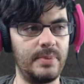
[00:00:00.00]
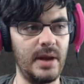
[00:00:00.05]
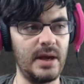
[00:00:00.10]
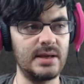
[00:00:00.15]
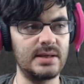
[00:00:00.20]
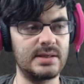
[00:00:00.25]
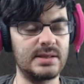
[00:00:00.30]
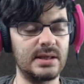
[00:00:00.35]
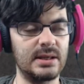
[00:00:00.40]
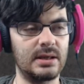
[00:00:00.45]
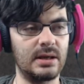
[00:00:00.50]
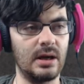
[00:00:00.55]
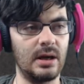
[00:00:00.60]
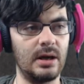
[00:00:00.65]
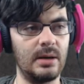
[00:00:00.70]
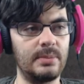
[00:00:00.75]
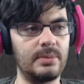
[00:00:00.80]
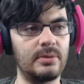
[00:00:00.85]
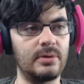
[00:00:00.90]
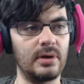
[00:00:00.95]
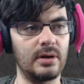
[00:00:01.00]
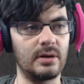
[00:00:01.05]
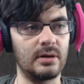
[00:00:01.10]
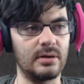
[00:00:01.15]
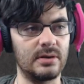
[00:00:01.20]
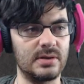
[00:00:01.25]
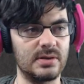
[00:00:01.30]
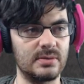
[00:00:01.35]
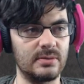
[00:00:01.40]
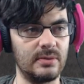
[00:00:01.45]
basic
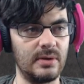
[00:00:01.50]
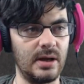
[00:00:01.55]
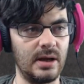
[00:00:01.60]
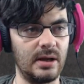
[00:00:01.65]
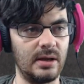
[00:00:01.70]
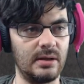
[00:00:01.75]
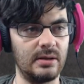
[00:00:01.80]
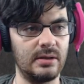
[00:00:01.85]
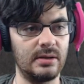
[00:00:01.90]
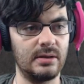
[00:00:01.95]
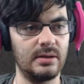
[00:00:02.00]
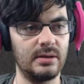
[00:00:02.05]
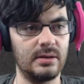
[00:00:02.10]
upgrader as well.